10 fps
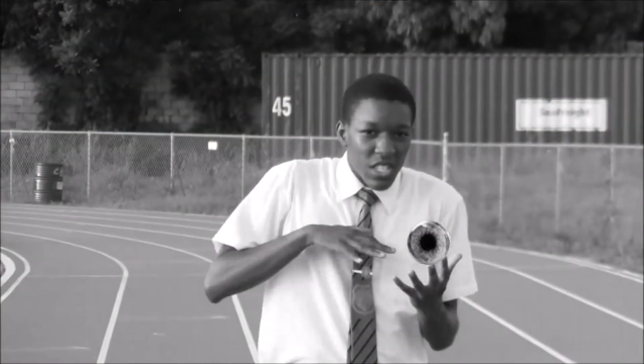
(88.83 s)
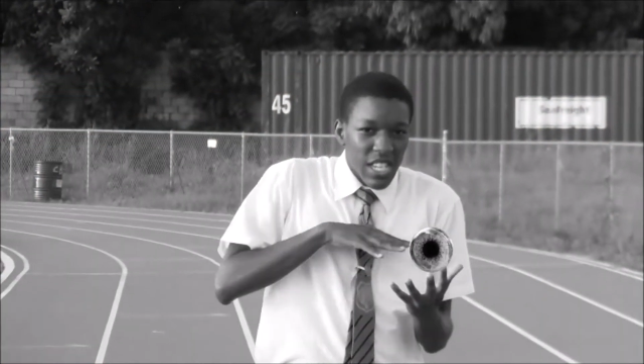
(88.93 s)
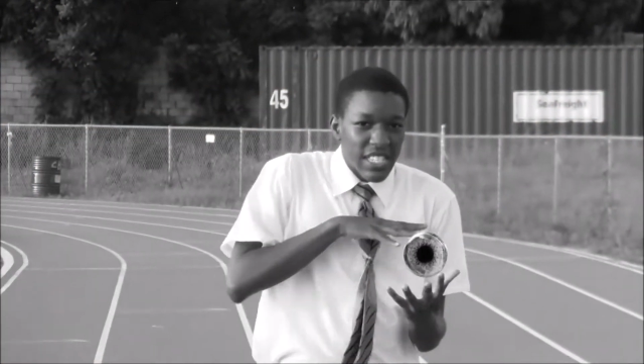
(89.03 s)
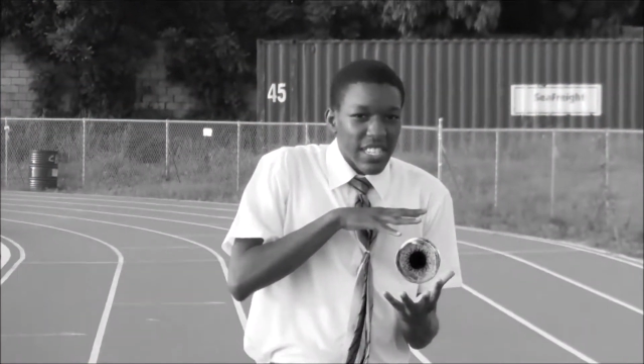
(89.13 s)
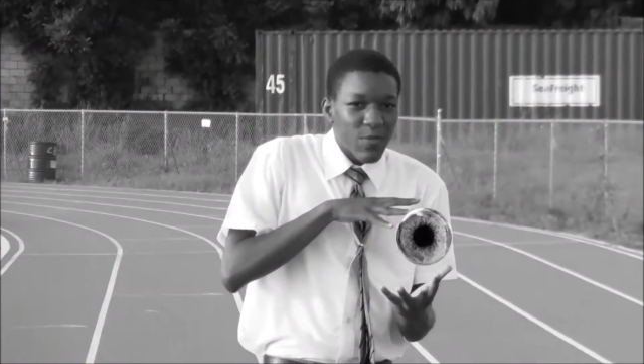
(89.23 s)

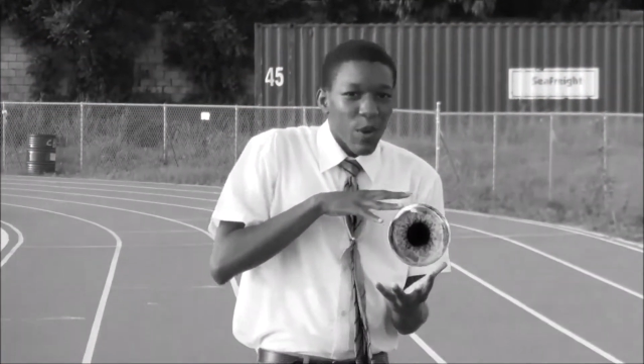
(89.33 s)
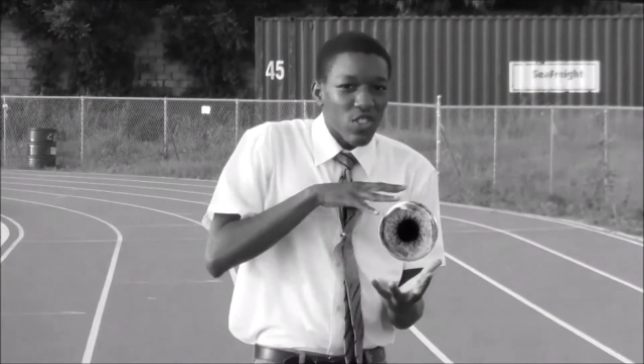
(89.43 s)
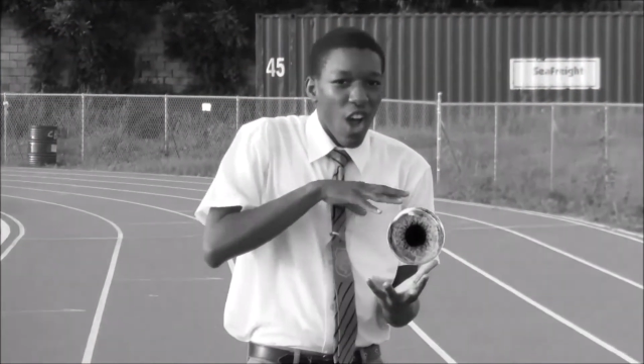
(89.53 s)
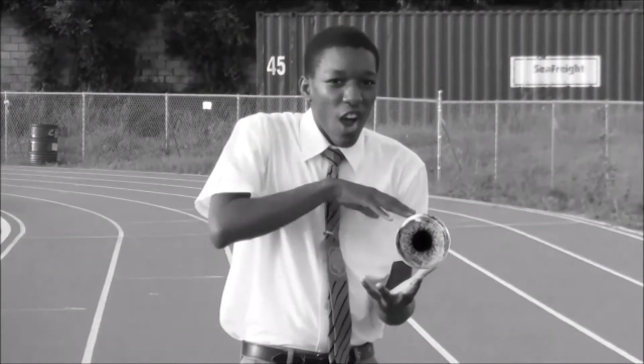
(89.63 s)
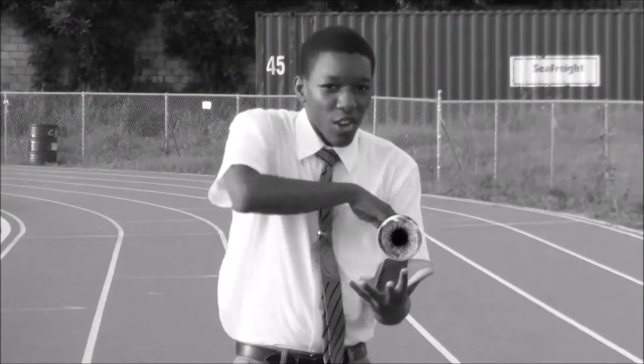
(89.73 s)
this is
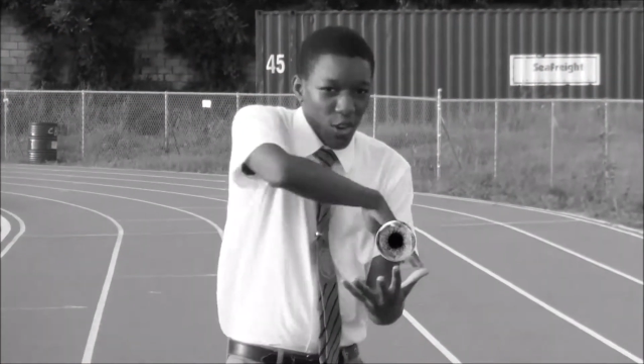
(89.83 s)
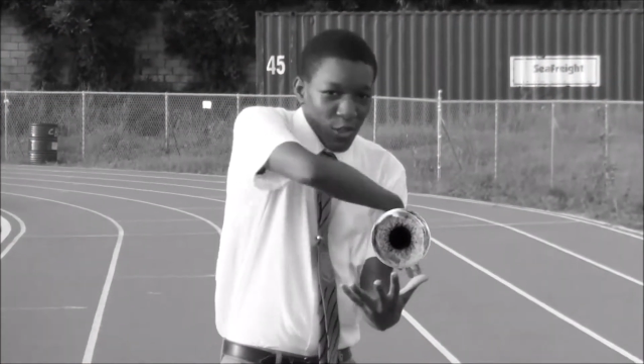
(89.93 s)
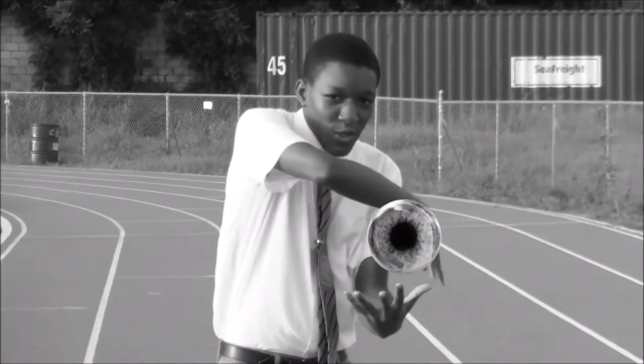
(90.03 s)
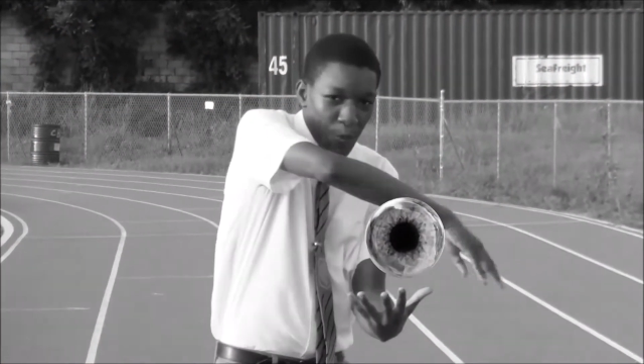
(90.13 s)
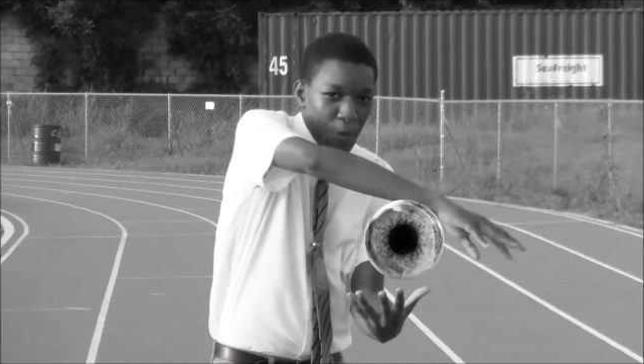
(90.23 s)
much harder
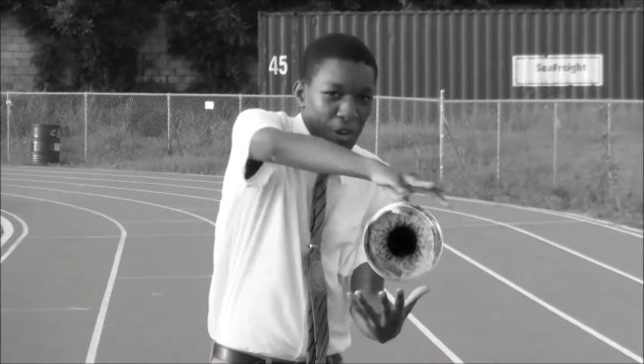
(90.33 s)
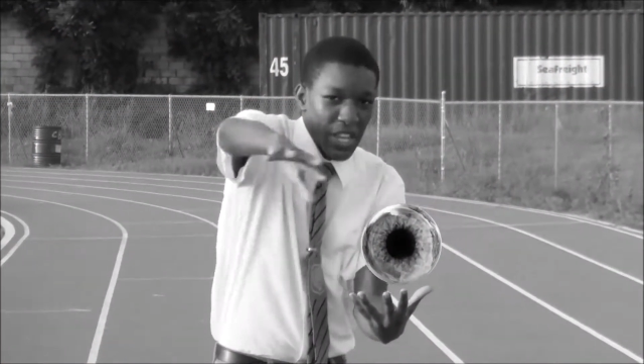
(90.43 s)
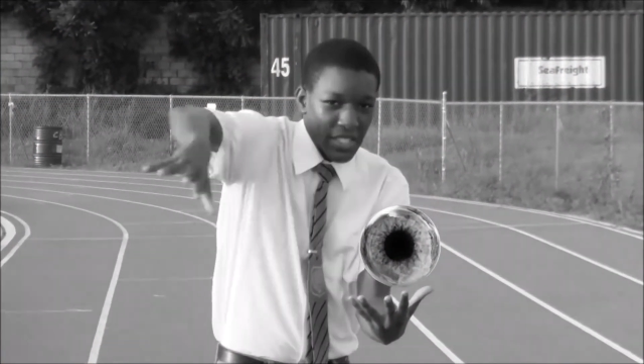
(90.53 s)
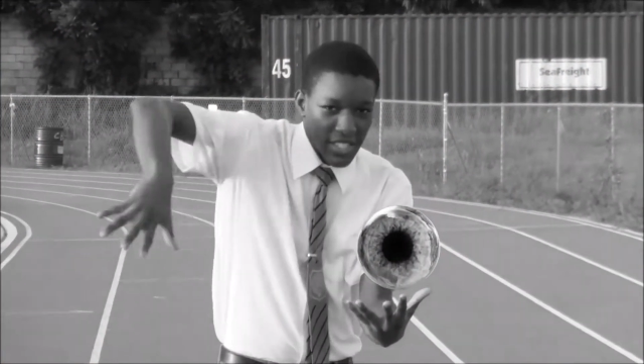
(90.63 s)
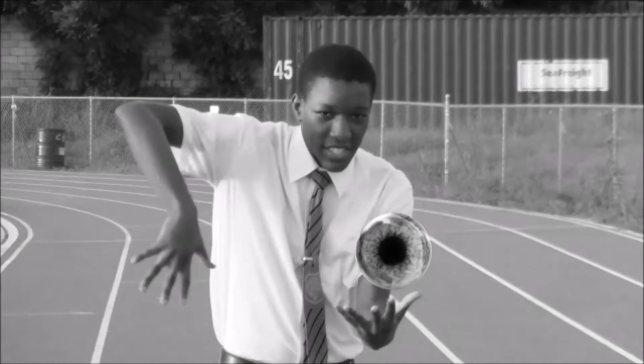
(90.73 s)
to
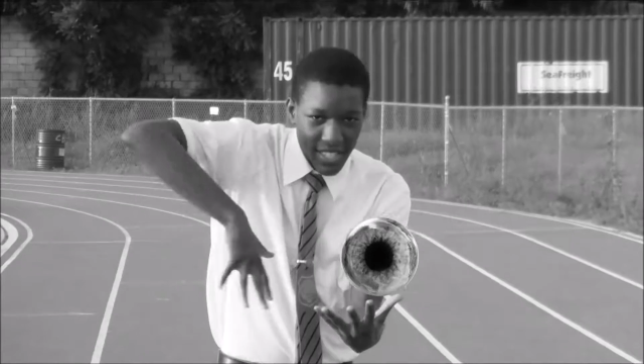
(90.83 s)
predict.